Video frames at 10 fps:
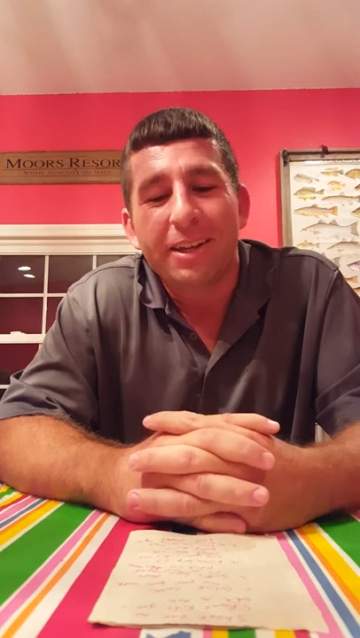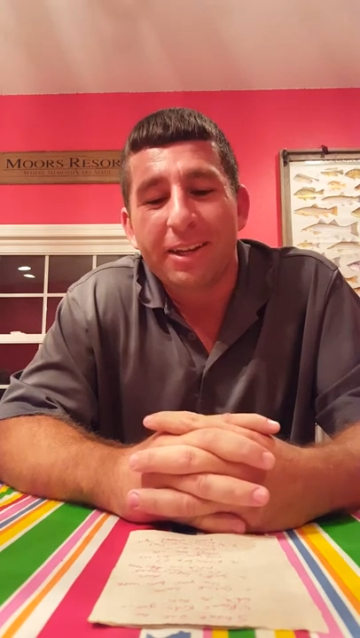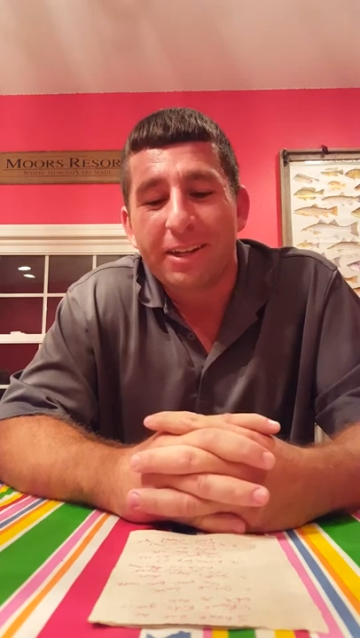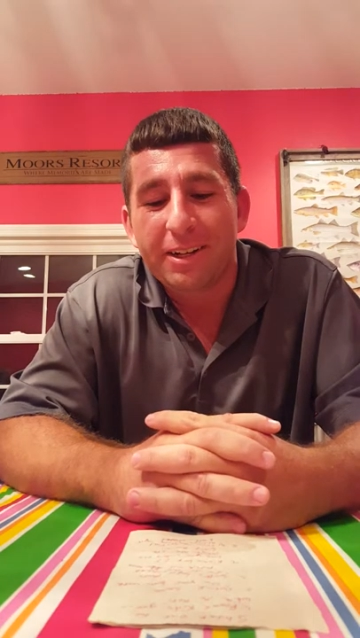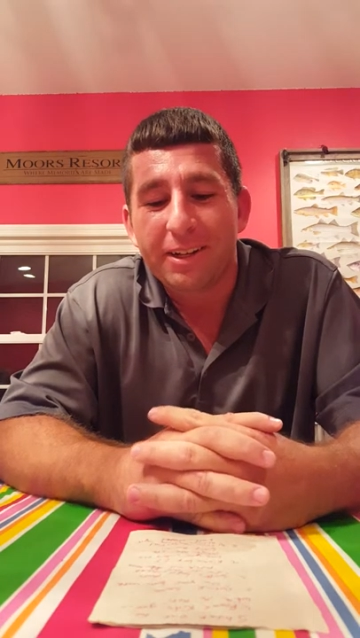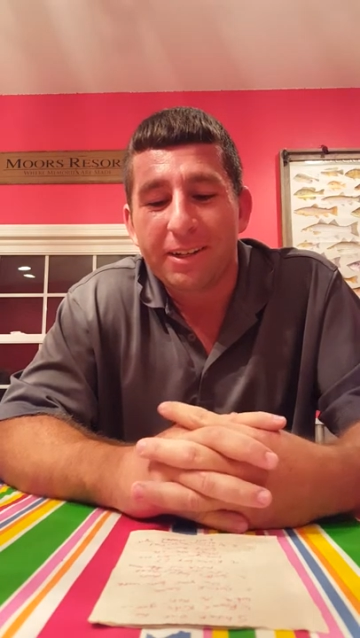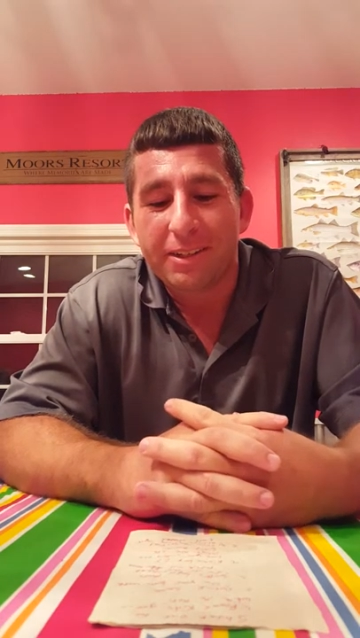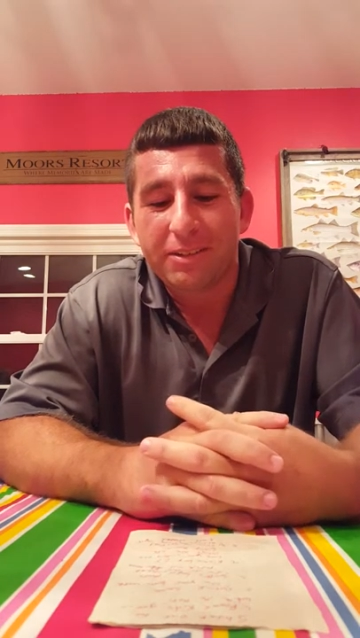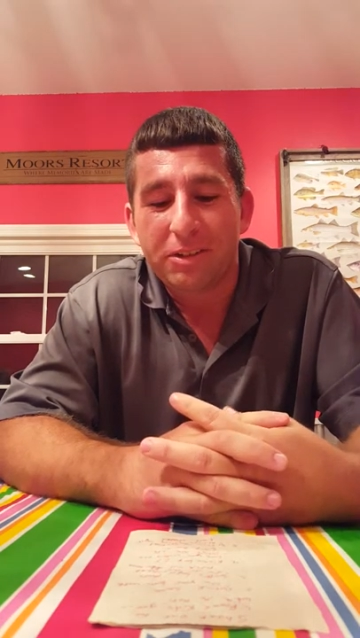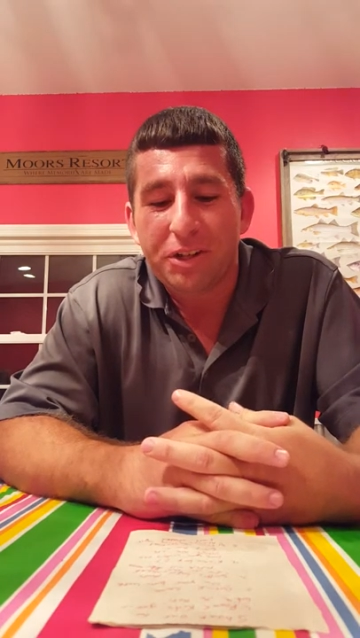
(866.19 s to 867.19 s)
And uh,
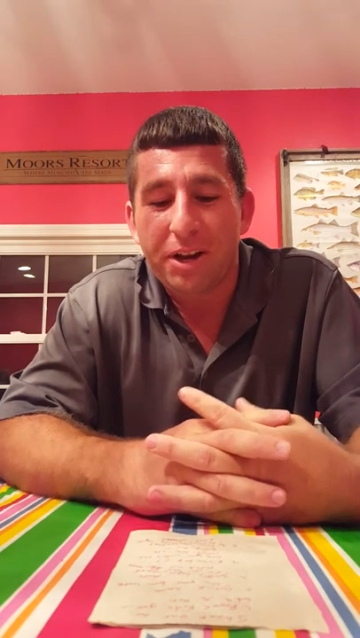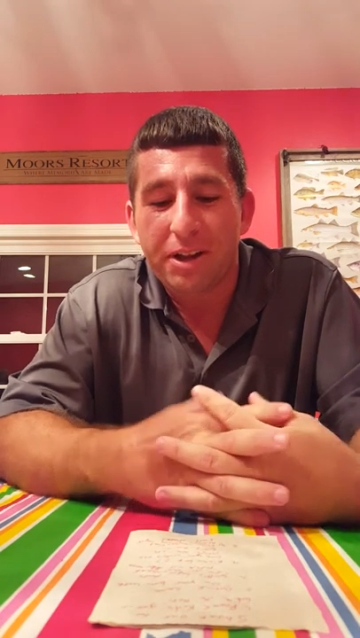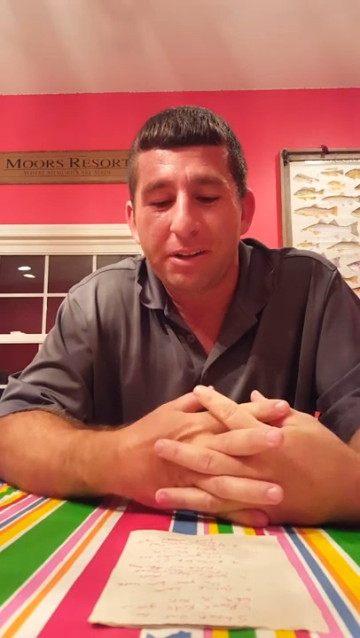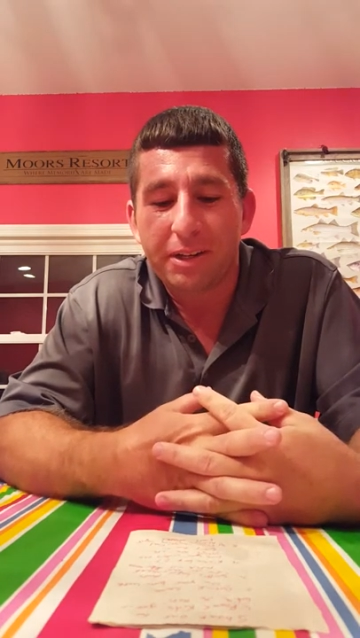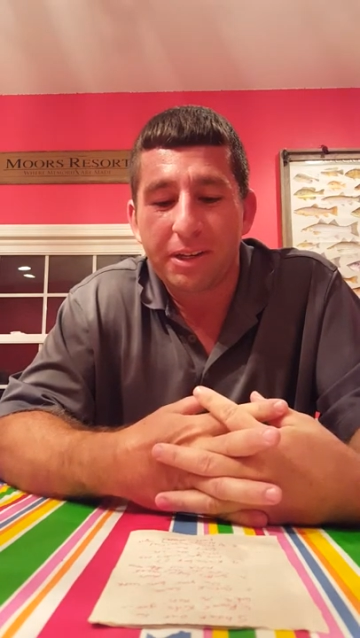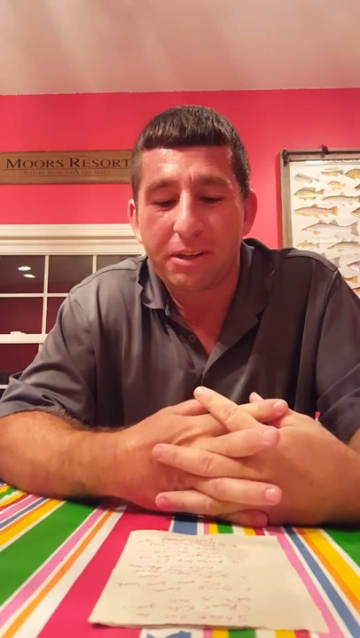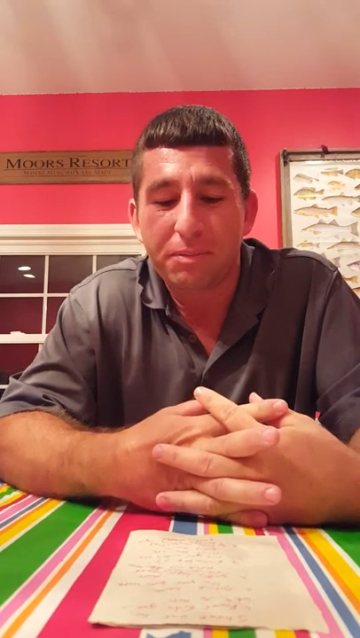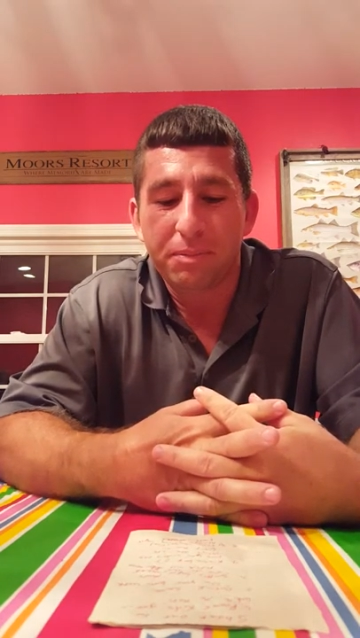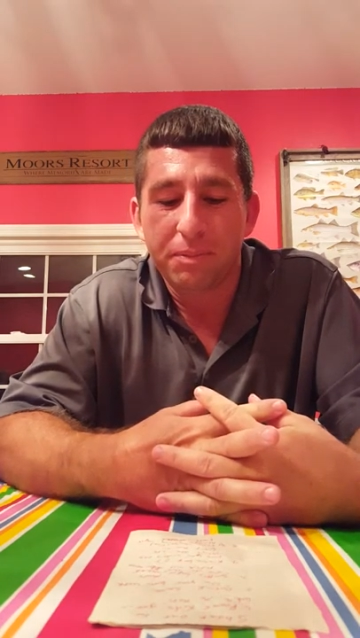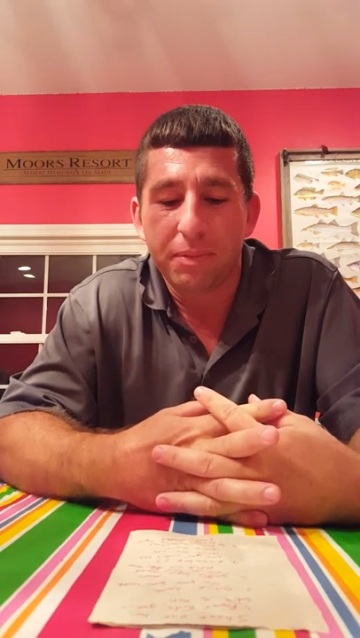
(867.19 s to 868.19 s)
shout out to
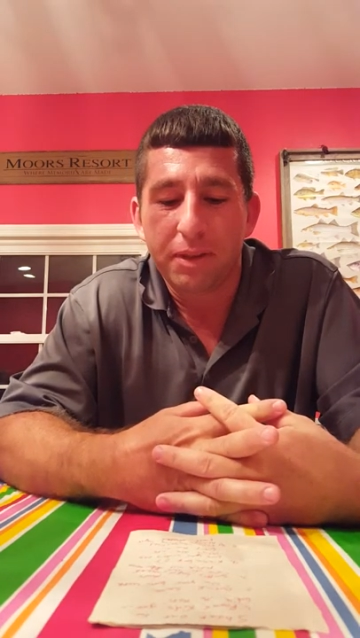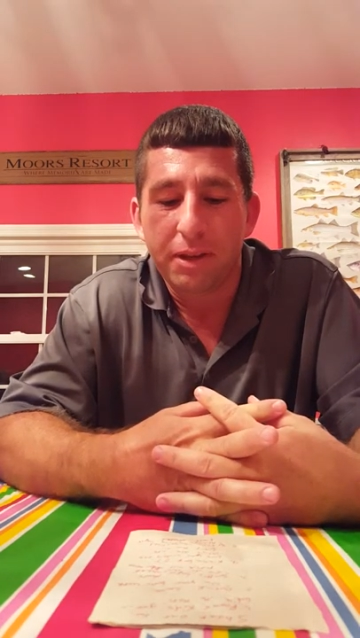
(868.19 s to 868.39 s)
him.